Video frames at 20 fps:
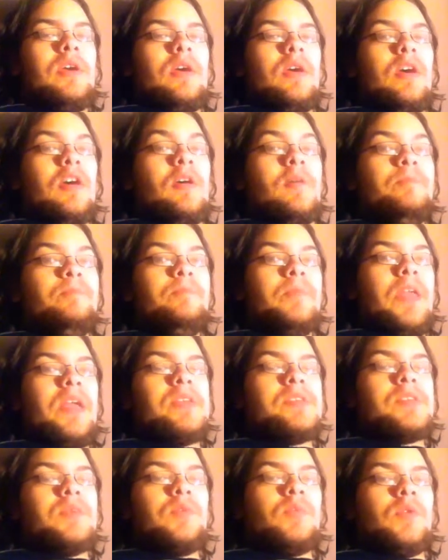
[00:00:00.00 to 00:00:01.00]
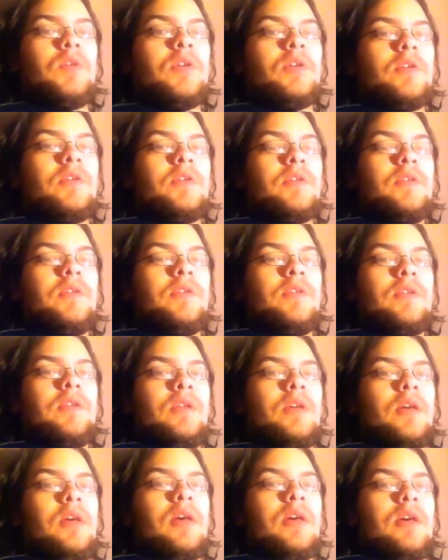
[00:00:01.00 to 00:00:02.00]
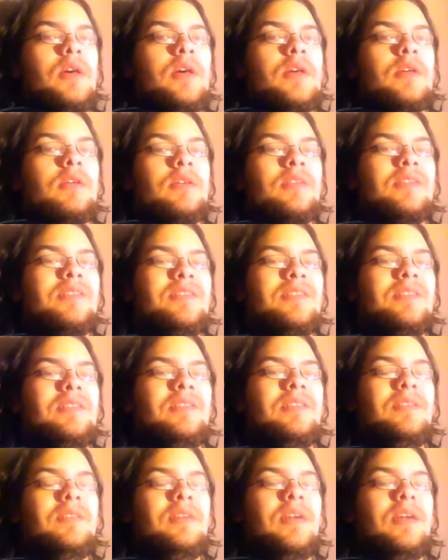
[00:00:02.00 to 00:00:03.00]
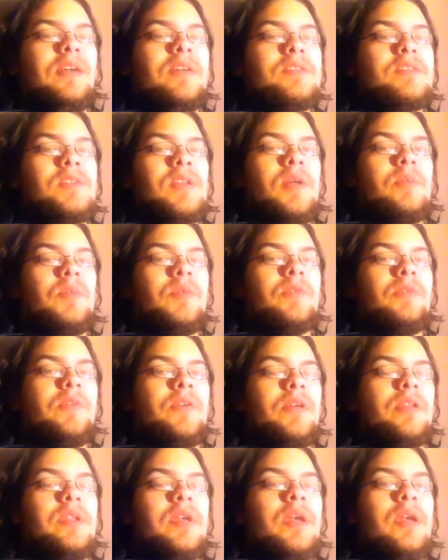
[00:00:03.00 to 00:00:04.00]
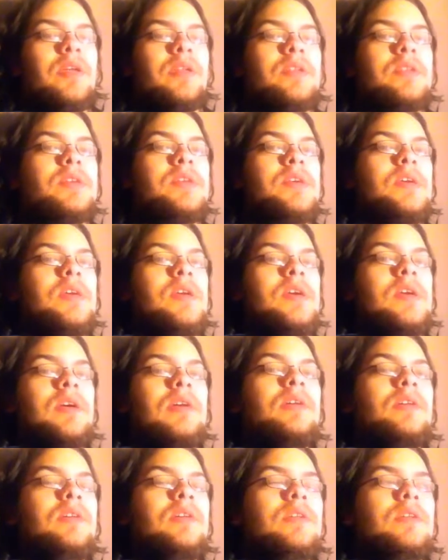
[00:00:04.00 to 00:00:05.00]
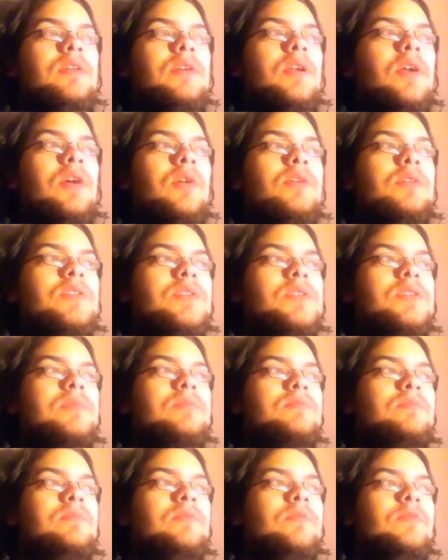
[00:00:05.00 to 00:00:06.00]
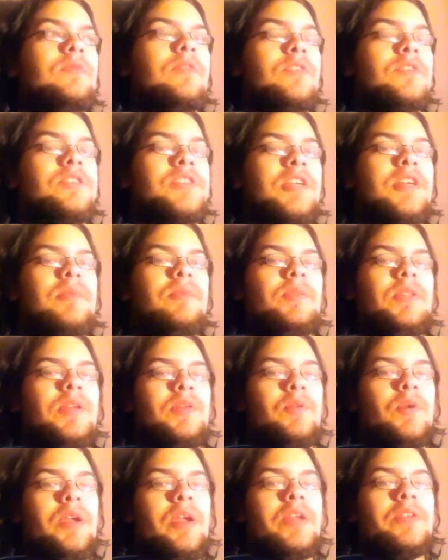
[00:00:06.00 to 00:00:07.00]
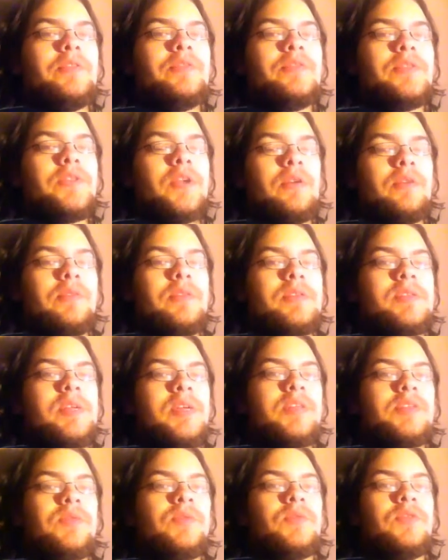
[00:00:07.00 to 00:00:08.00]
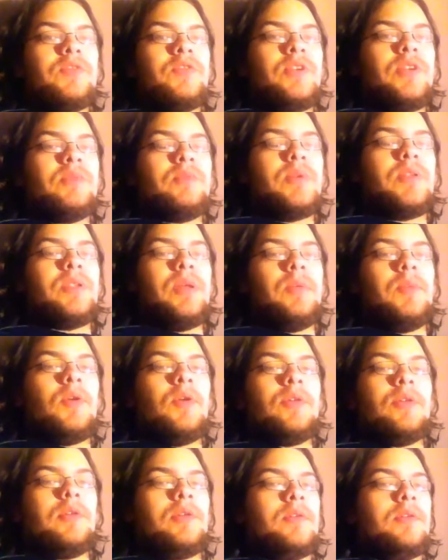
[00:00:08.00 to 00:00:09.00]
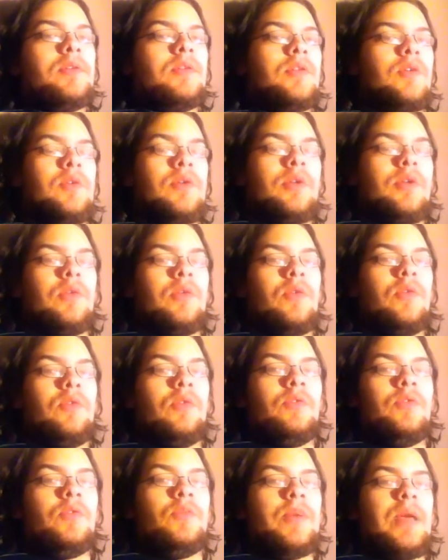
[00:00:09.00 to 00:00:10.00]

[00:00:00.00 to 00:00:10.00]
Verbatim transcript: um, as it were. Uh, yeah, it's not been fun. And, you know, just foreseeably when I do start this actual treatment, I'm going to go on a whole new